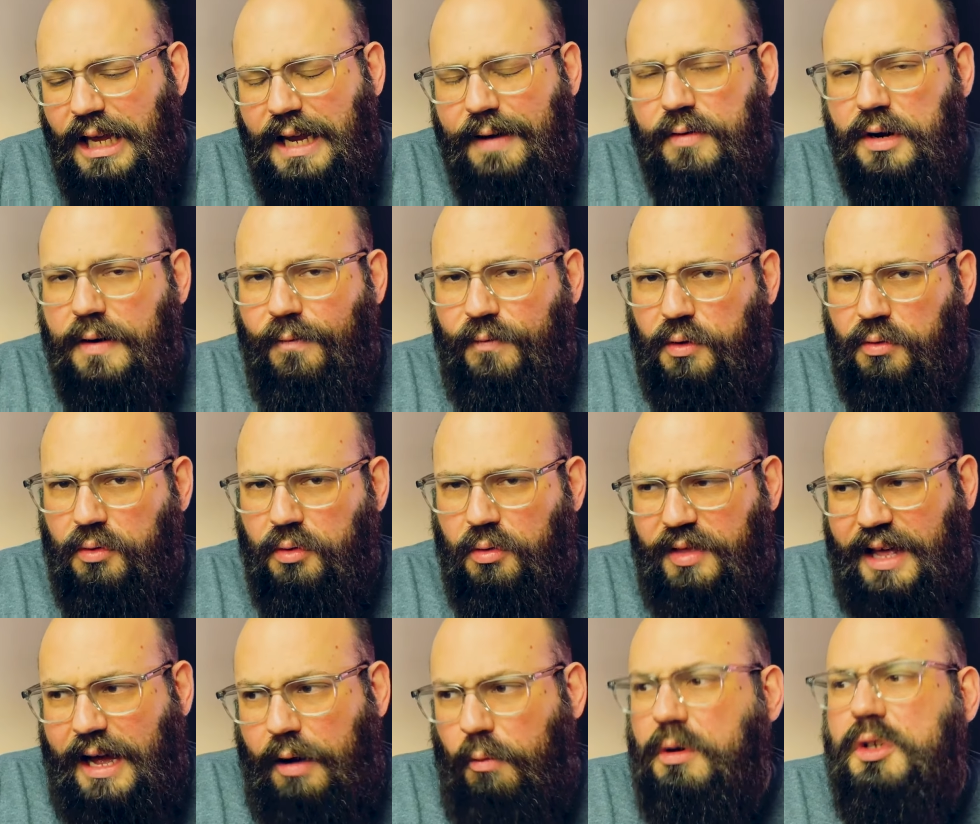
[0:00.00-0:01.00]
Even if you
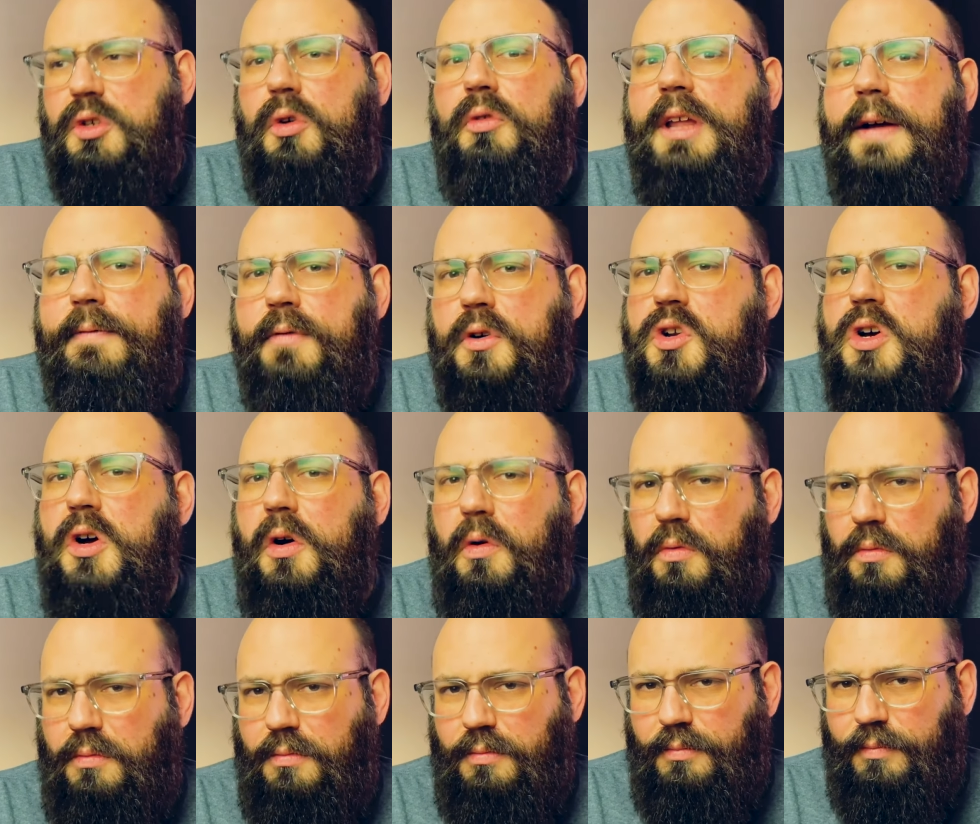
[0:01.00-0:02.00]
knew that, which you'll never
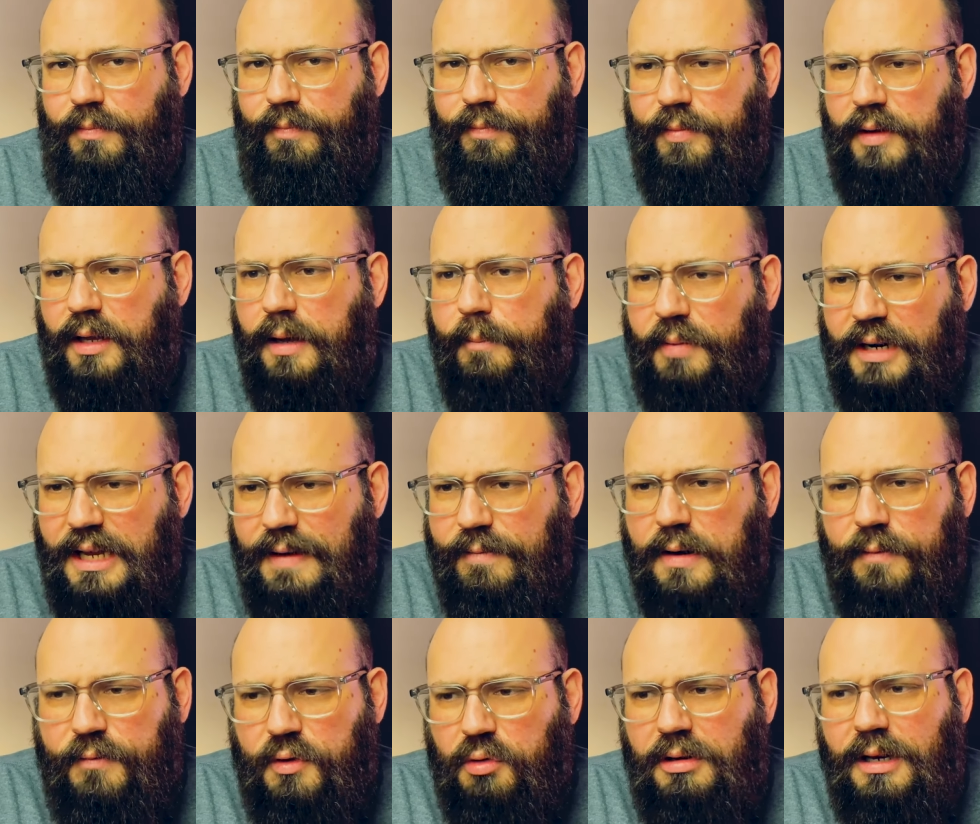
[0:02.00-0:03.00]
know, but
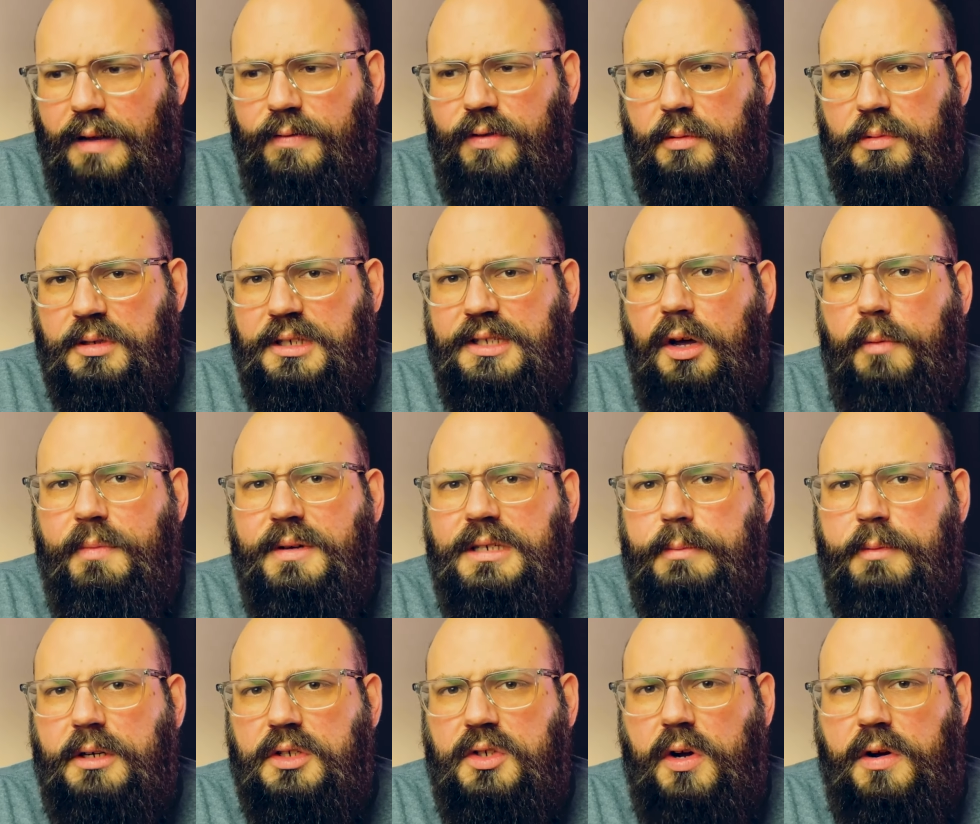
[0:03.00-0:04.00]
even if you did, there would still be
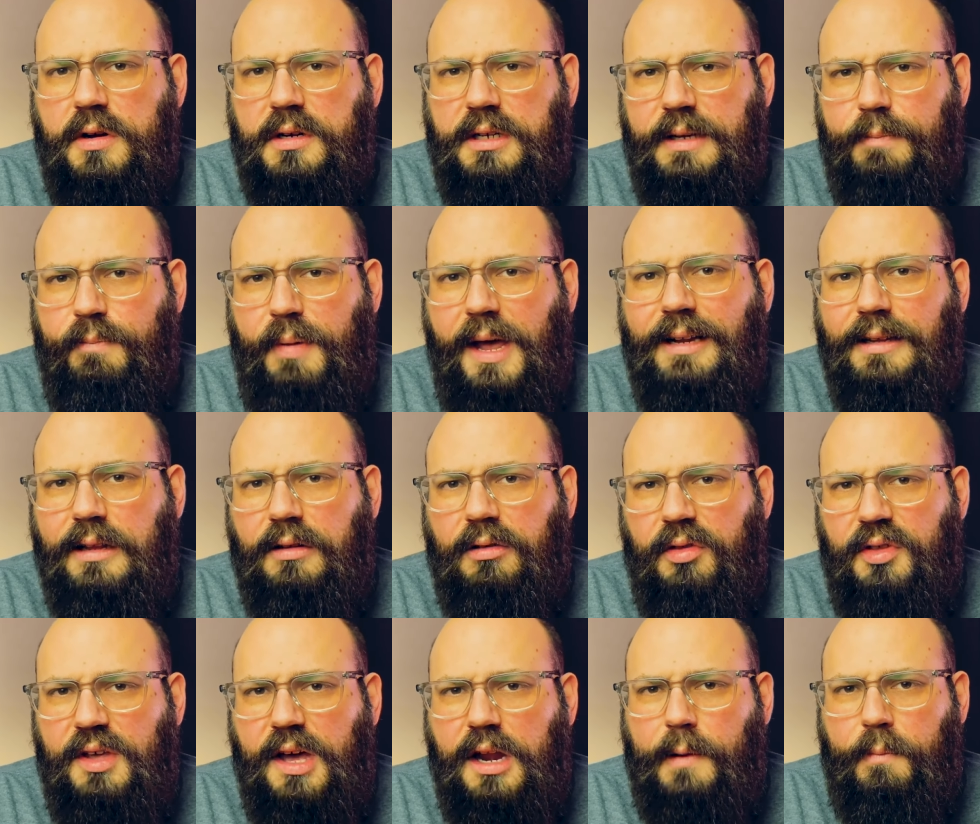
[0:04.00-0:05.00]
some uncertainty baked
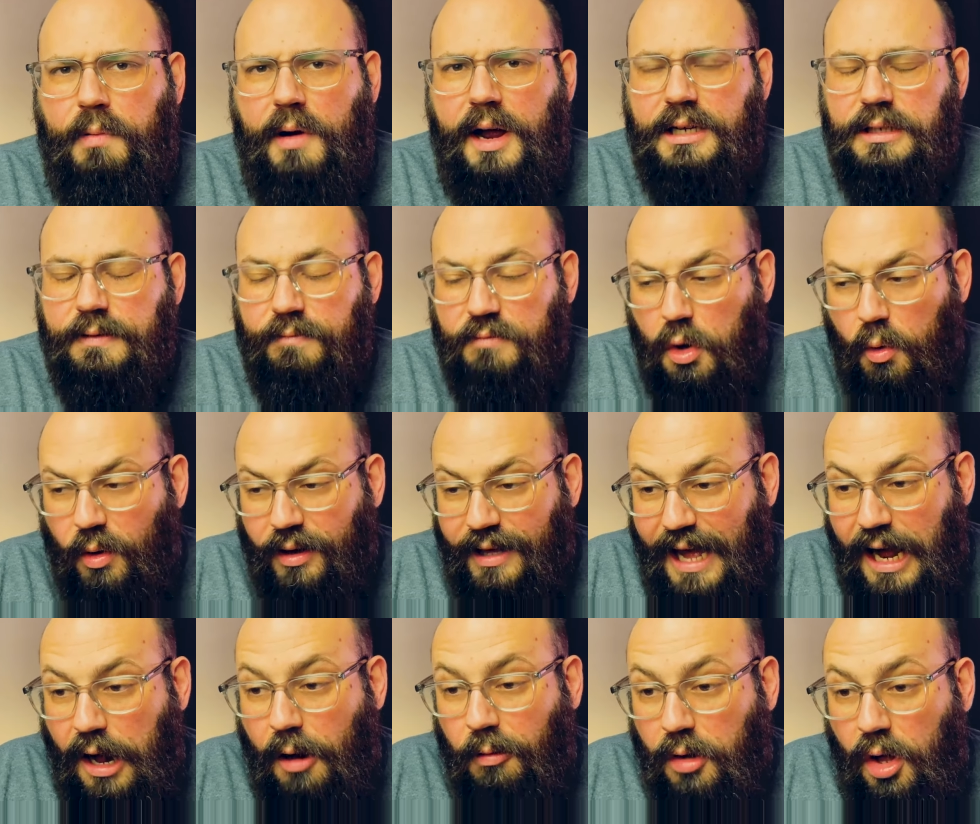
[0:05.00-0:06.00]
into the enterprise of
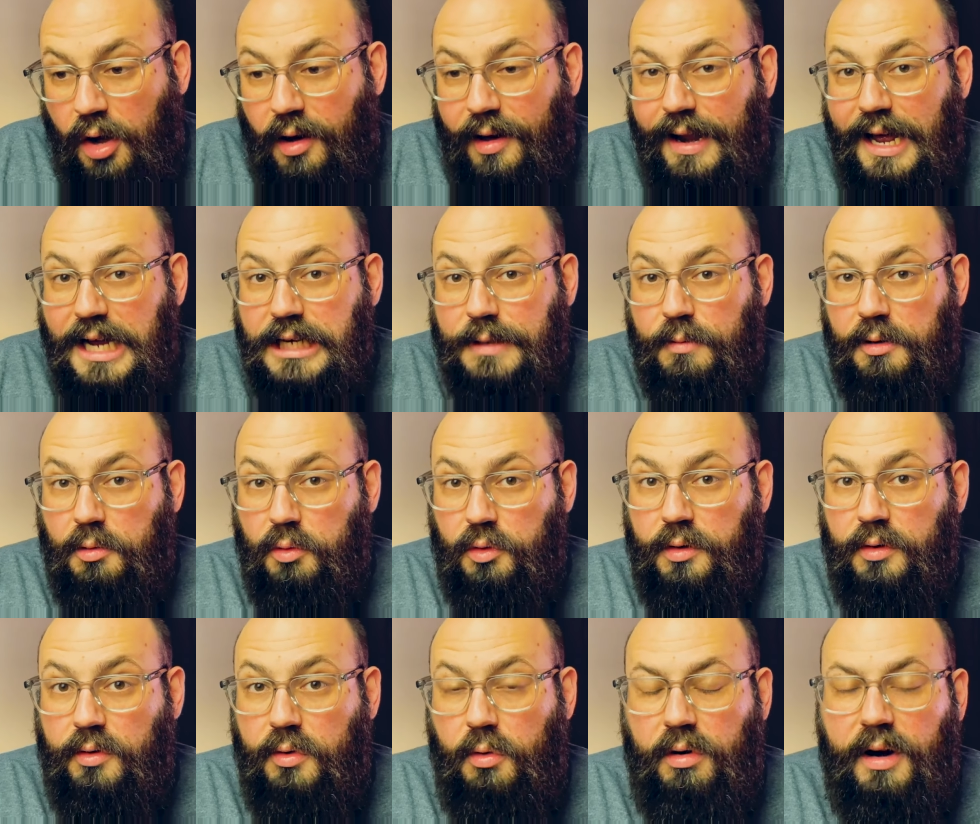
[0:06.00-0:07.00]
knowing how long an aspirin
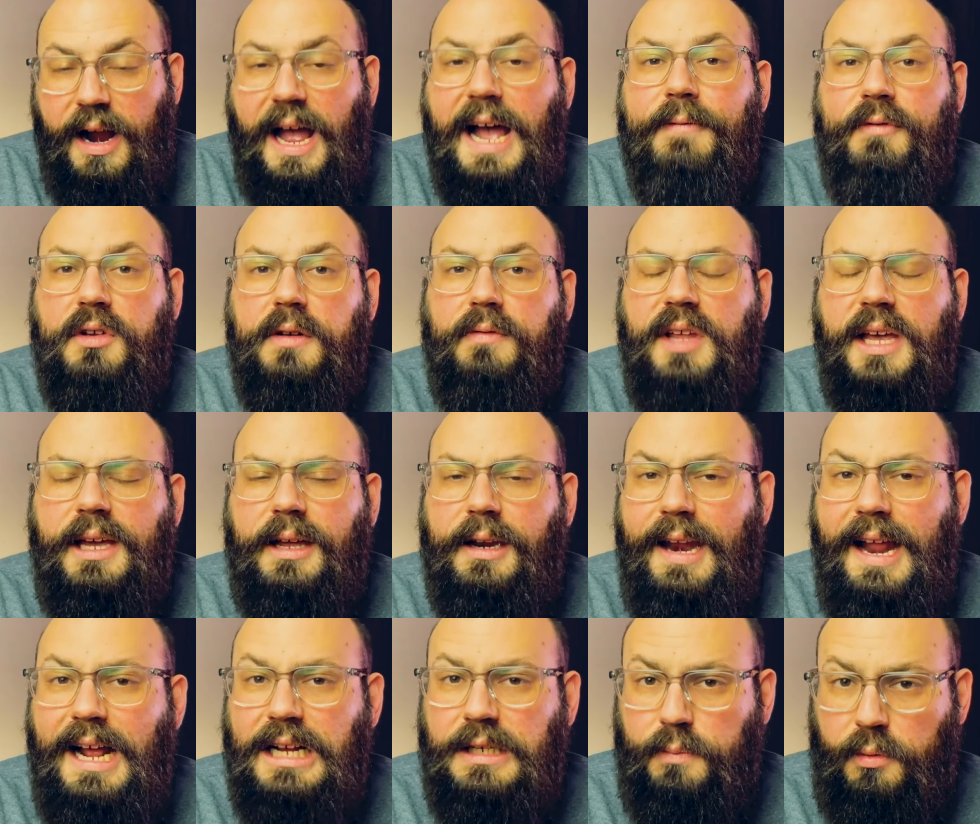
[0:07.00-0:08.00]
will endure after you've
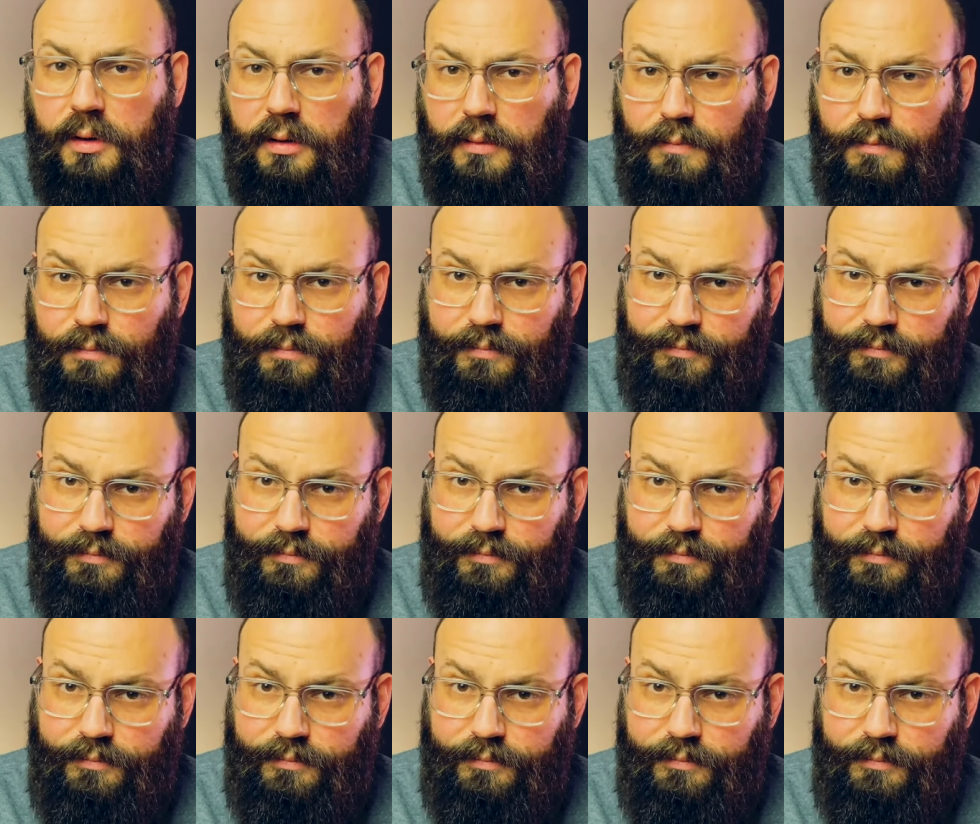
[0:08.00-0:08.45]
taken an aspirin.